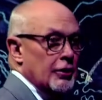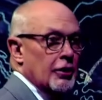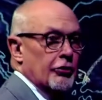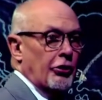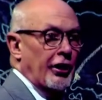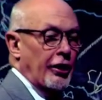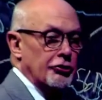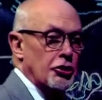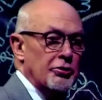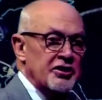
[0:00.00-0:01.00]
so that on
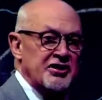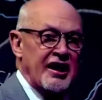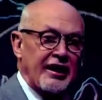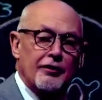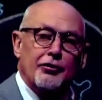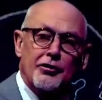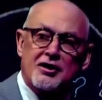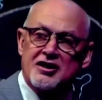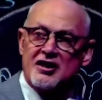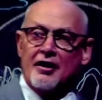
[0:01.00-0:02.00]
June the 2nd,
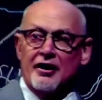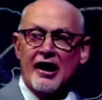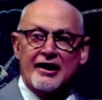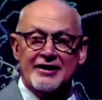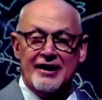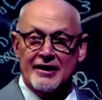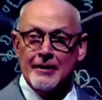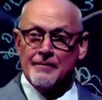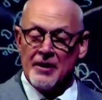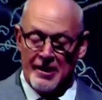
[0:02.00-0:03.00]
57 AD,
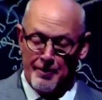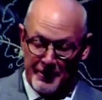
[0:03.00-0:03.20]
he